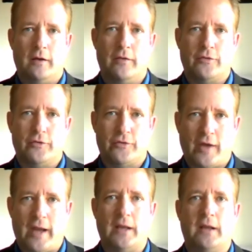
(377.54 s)
the
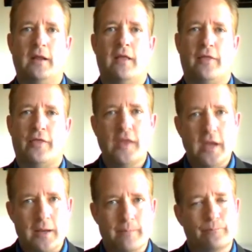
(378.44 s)
society
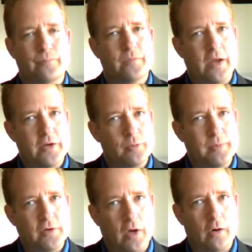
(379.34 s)
theme that you'll
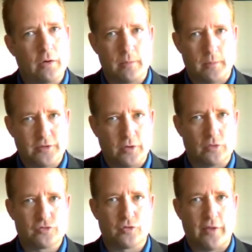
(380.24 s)
be taught, or the
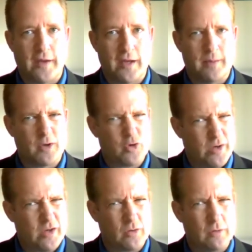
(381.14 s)
multicultural theme, but
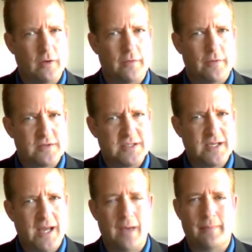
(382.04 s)
critical, the
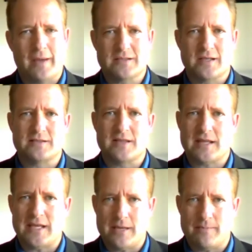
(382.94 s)
CMSS
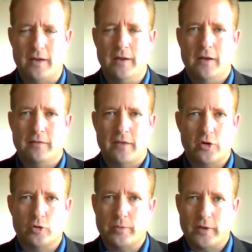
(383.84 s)
theme that
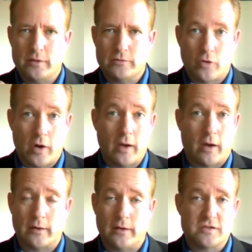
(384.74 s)
you'll be drawing
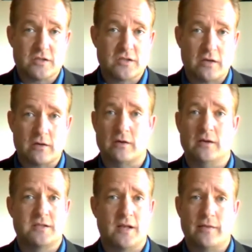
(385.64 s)
on. Is it gender?
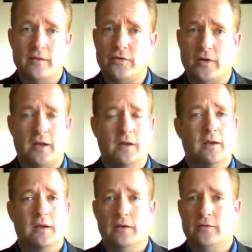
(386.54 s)
Is it ethnicity?
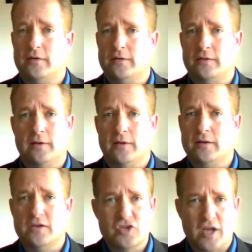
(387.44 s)
Is it
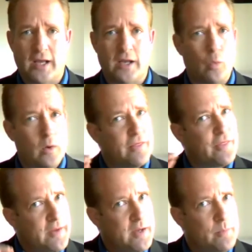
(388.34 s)
indigeneity? What
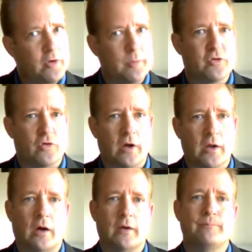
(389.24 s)
theme will you be
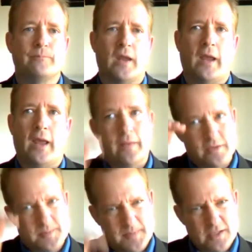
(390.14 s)
drawing on? And then
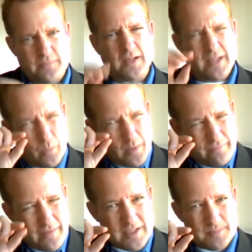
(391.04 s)
specifically, what
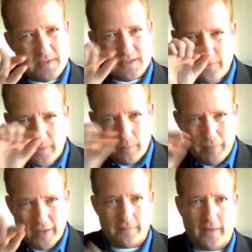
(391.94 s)
very specific
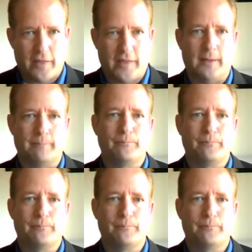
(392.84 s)
bit of that theme?